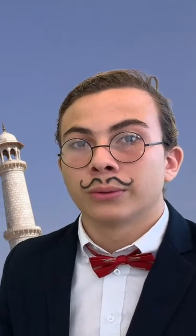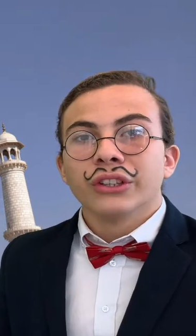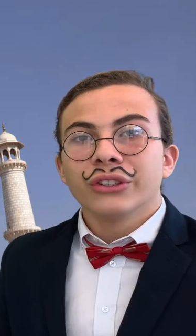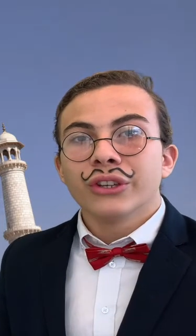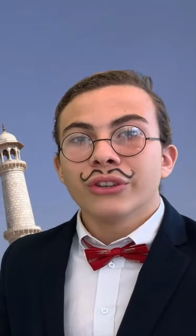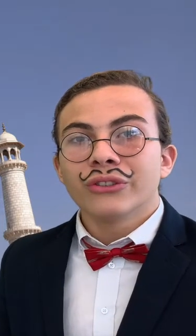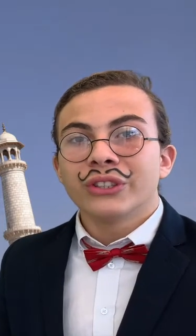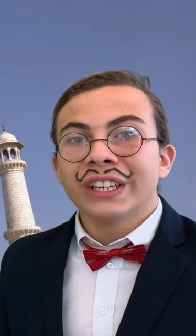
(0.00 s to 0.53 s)

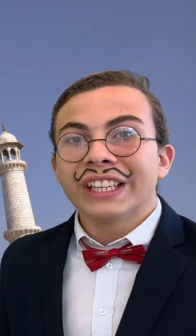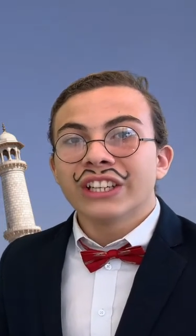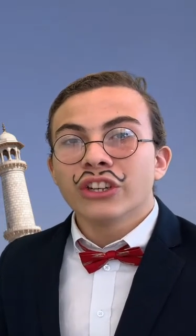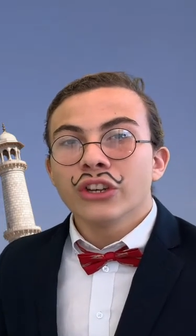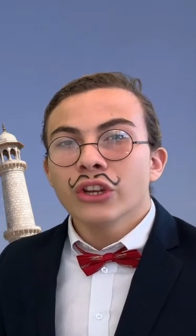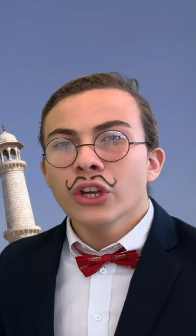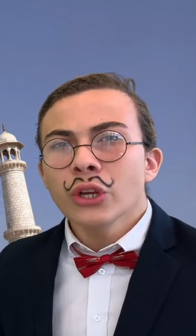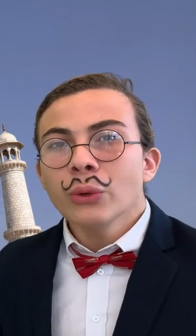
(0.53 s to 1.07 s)

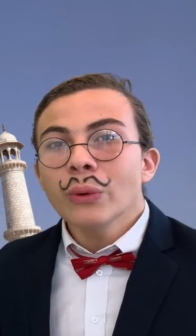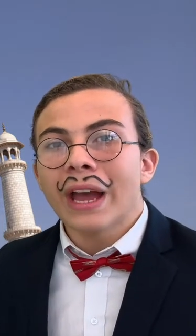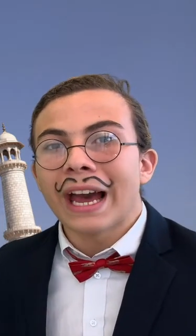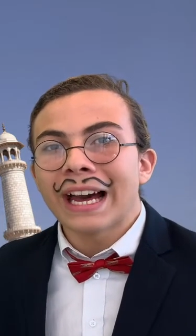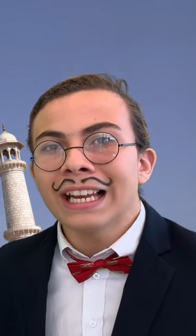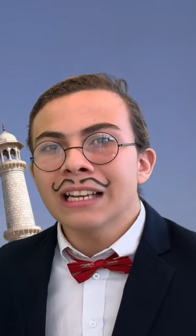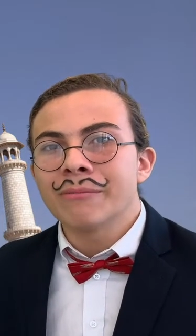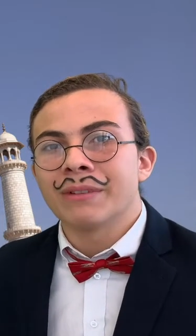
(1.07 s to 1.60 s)
using new
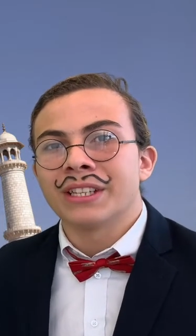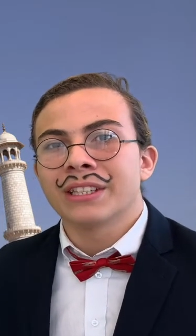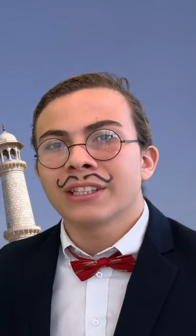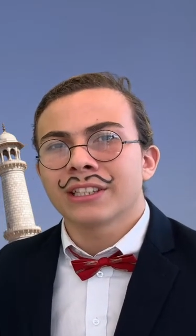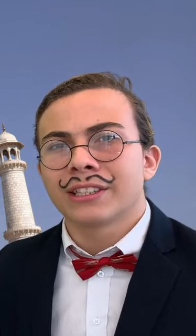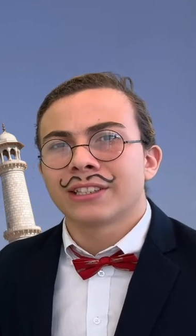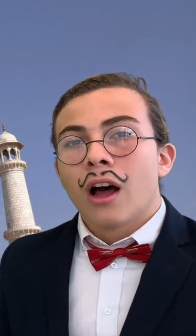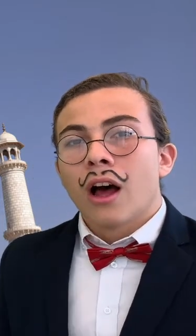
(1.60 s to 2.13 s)

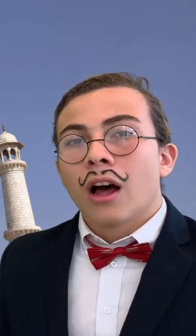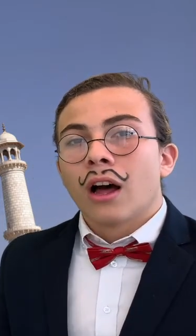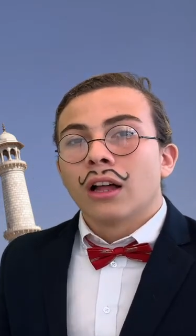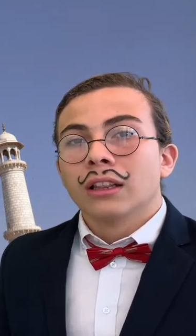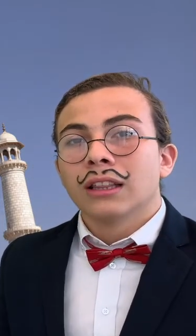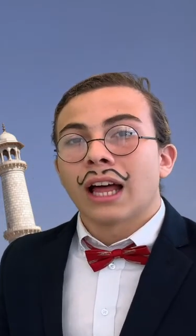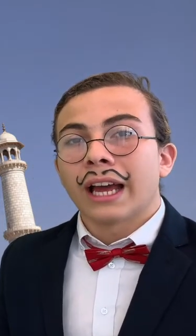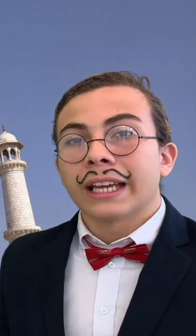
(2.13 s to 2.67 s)
elements
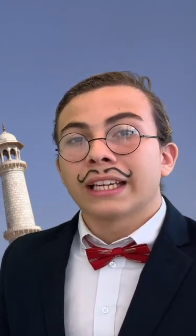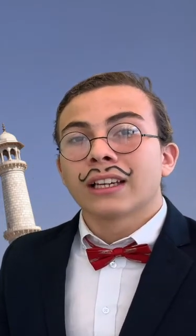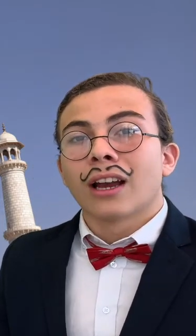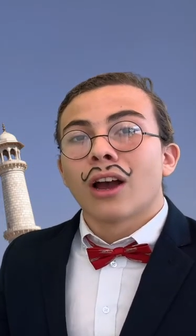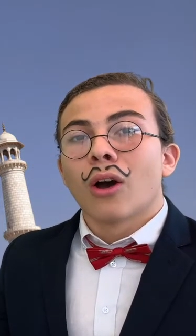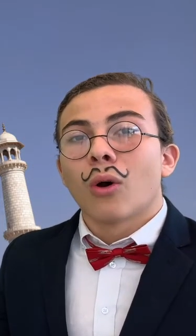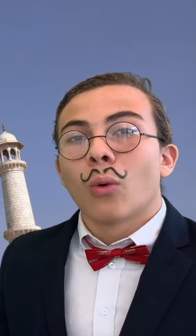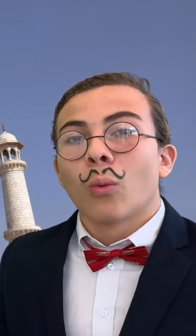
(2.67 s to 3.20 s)
like
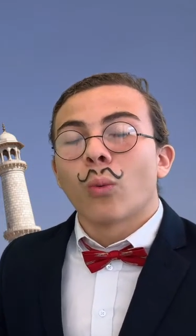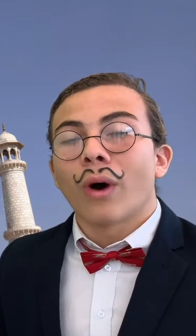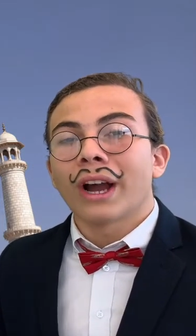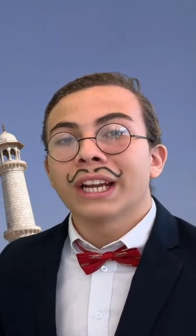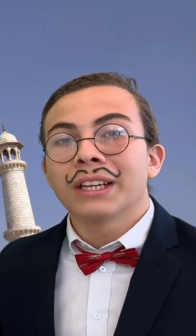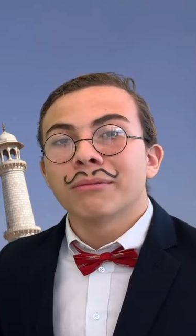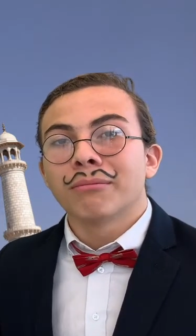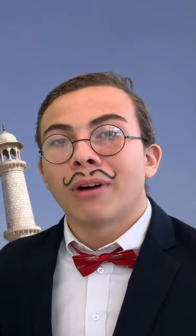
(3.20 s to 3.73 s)

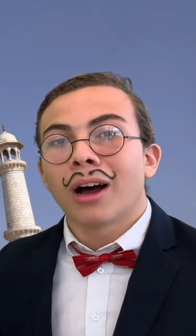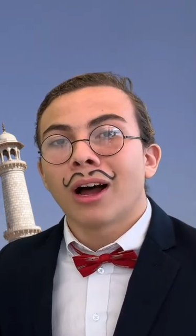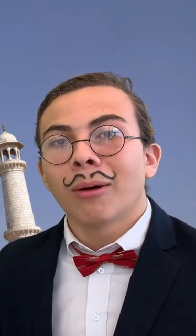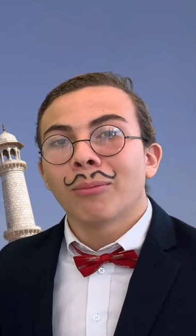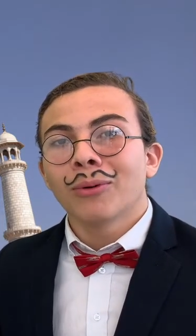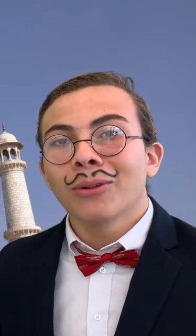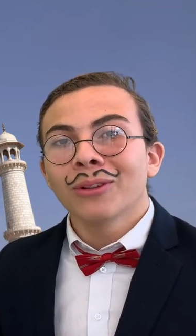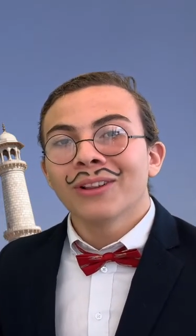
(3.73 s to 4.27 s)
white
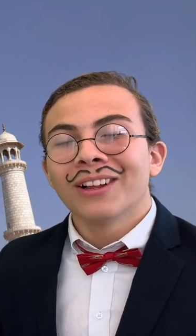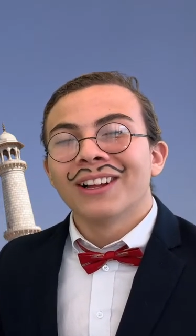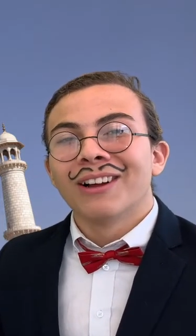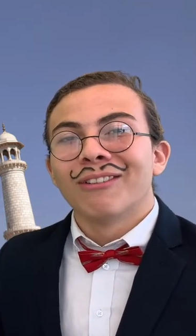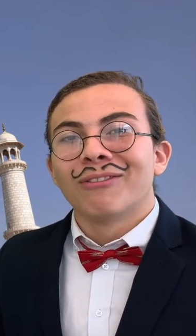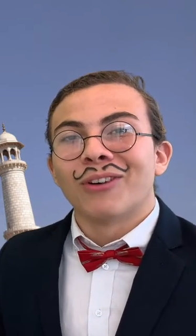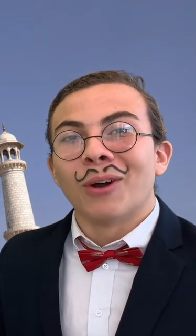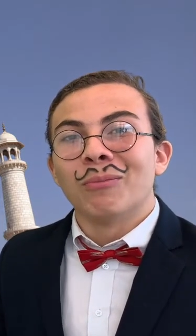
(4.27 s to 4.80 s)
marble
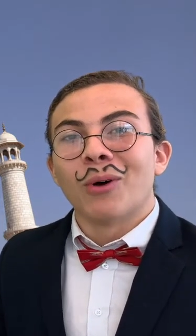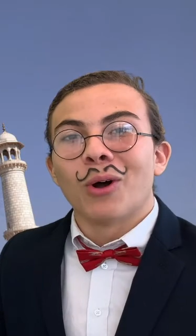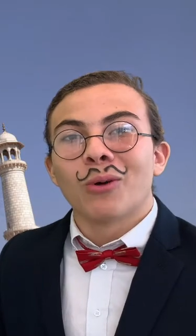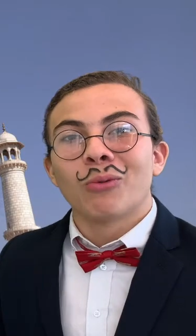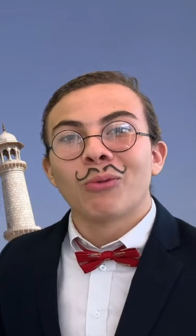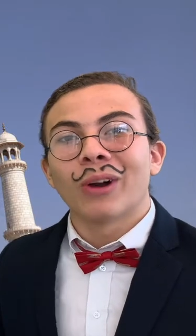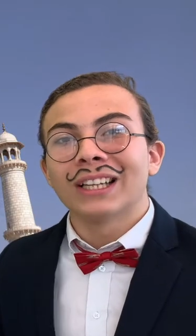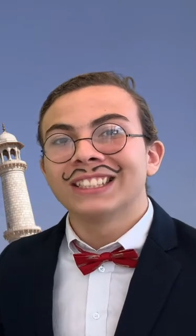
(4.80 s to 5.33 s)
from
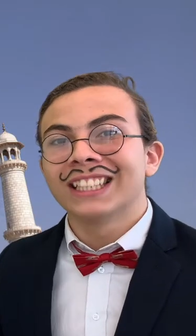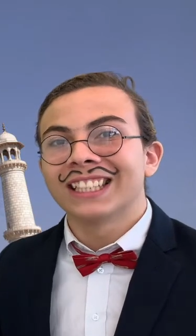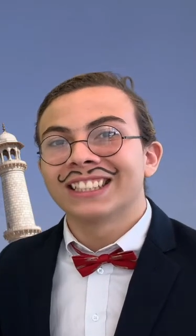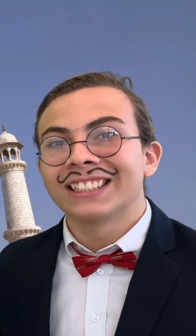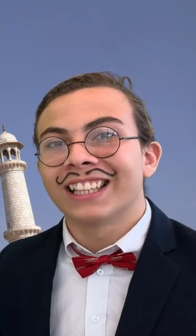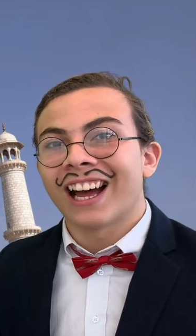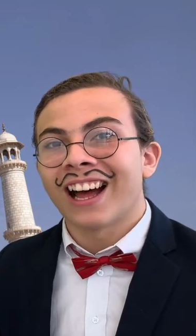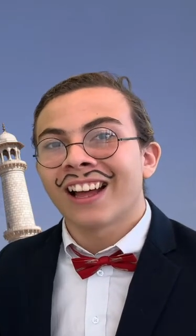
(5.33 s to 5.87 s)

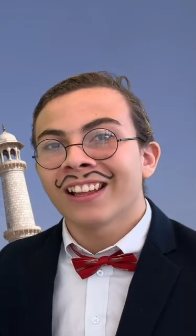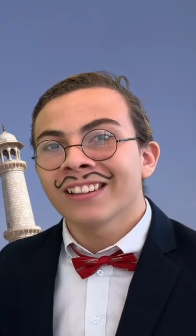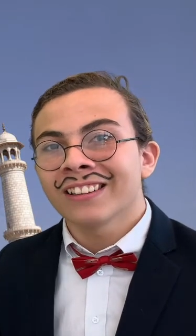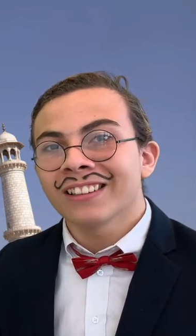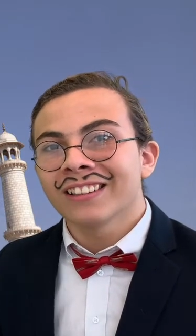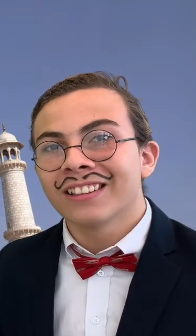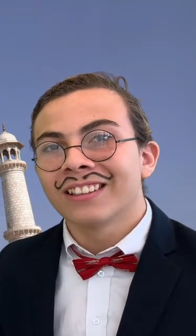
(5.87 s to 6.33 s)
Rajasthan,